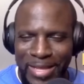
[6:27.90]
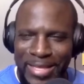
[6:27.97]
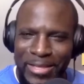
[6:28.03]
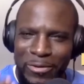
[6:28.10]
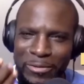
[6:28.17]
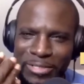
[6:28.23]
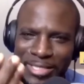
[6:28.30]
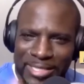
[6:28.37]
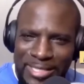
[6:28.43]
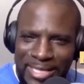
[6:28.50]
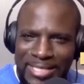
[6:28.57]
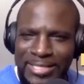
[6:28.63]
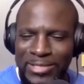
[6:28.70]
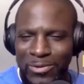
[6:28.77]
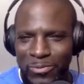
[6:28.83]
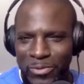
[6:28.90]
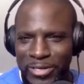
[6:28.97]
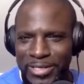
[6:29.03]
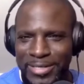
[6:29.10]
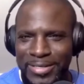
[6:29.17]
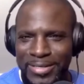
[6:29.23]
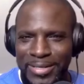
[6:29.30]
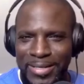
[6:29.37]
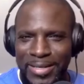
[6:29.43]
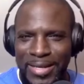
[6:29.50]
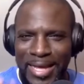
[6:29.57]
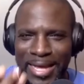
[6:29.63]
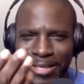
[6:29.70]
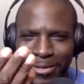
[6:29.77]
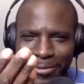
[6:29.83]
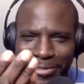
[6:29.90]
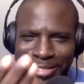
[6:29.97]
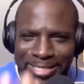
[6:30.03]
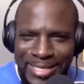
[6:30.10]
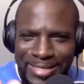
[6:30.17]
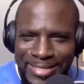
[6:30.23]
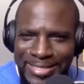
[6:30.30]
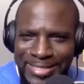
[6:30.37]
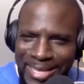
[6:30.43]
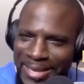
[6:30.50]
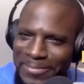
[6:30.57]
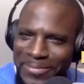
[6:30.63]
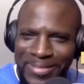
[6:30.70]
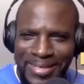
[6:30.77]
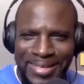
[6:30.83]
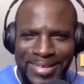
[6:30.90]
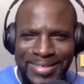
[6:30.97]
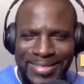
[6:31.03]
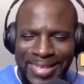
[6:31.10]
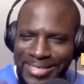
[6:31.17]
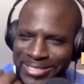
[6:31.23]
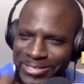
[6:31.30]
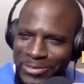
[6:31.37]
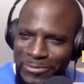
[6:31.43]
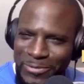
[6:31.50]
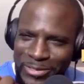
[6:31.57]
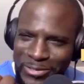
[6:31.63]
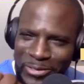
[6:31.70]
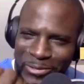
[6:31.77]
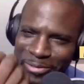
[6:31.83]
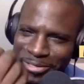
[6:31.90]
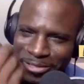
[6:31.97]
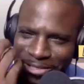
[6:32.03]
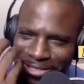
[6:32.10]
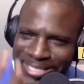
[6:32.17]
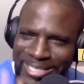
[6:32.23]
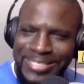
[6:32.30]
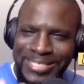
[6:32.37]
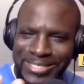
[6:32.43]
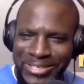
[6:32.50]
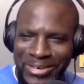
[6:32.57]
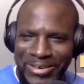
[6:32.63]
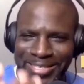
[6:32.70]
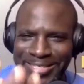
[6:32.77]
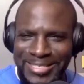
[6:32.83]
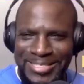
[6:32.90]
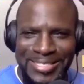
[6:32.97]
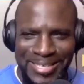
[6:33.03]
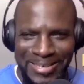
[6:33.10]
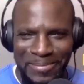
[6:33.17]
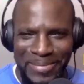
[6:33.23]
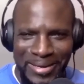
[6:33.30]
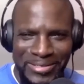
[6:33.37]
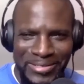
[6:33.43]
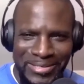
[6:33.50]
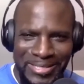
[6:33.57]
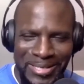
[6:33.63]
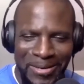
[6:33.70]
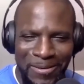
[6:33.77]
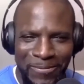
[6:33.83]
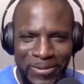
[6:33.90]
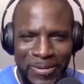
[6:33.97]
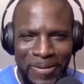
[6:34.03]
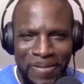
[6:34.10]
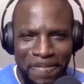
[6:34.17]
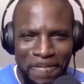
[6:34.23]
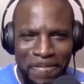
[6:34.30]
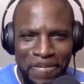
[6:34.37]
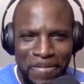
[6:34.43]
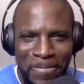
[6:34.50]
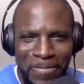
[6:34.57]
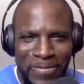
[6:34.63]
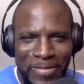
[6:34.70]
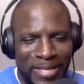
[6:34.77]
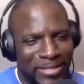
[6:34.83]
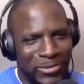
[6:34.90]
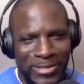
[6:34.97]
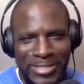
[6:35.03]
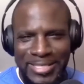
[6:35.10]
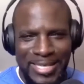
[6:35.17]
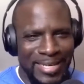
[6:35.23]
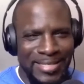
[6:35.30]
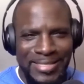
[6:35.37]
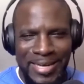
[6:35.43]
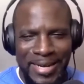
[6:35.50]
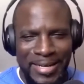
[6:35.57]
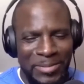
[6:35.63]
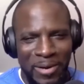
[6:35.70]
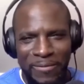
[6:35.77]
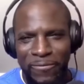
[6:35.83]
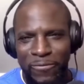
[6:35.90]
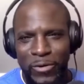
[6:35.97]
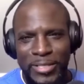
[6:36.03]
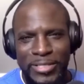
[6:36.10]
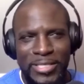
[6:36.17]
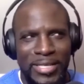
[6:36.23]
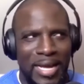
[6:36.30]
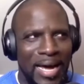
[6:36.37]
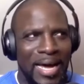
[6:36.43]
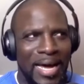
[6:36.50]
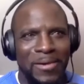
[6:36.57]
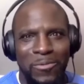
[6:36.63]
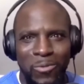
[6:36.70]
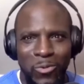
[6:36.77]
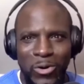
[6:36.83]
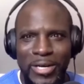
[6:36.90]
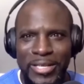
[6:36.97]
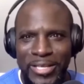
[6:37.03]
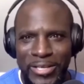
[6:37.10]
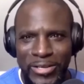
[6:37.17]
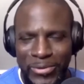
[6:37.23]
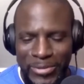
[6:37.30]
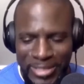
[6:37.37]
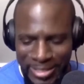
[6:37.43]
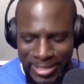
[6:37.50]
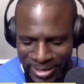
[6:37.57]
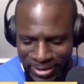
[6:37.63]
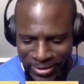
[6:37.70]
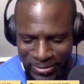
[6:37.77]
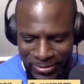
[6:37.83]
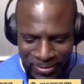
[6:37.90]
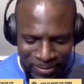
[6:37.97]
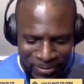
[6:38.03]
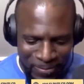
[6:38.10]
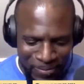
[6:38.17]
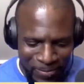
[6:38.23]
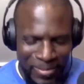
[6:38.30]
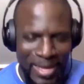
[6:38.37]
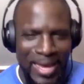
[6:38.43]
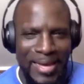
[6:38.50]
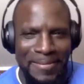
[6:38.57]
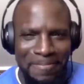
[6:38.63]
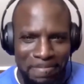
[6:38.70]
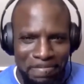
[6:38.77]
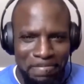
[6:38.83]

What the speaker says: and you'll see someone, and you'll see the same thing that you're just starting to see about yourself. These are exciting times, my friends. And I want you to know that,